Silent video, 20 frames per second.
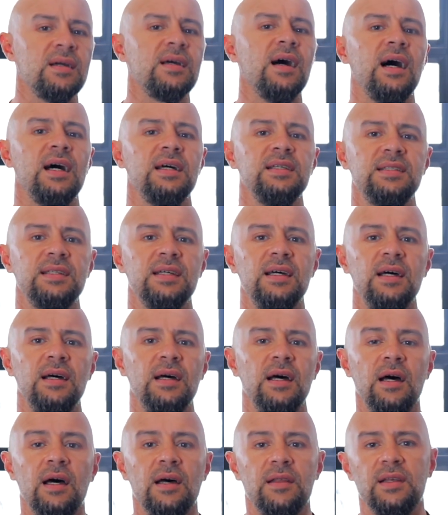Guys,
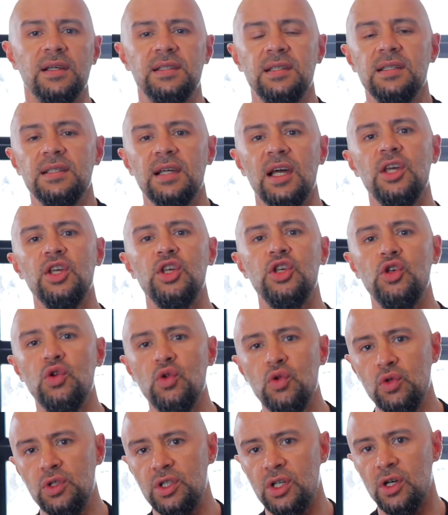this is a
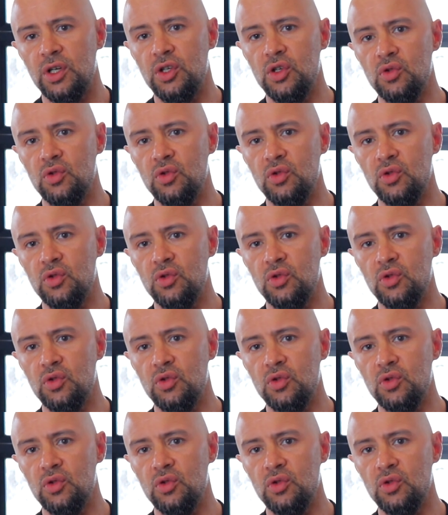huge,